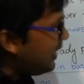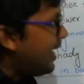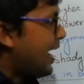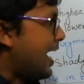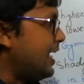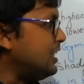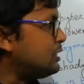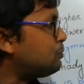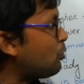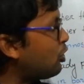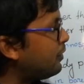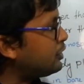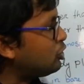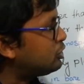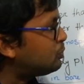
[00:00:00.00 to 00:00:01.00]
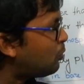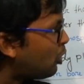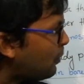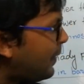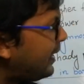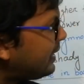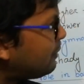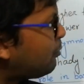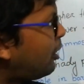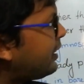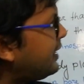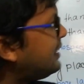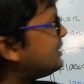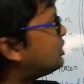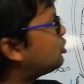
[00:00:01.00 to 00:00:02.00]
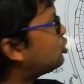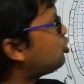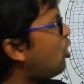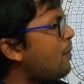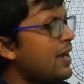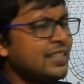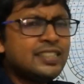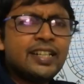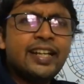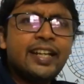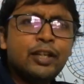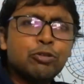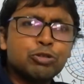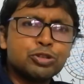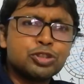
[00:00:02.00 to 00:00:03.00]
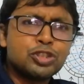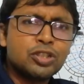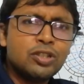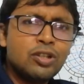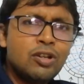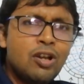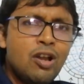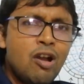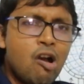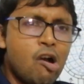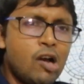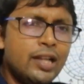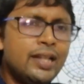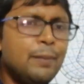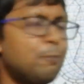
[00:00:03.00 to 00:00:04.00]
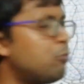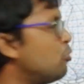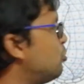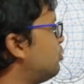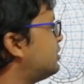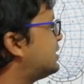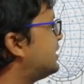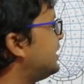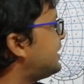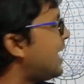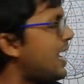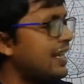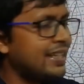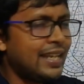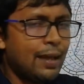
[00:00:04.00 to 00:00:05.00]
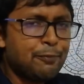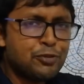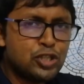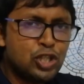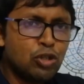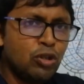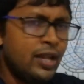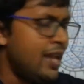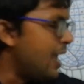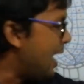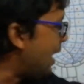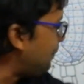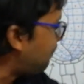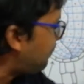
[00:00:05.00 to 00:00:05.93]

and sporophytic body is so much reduced, only food, seta and capsule, and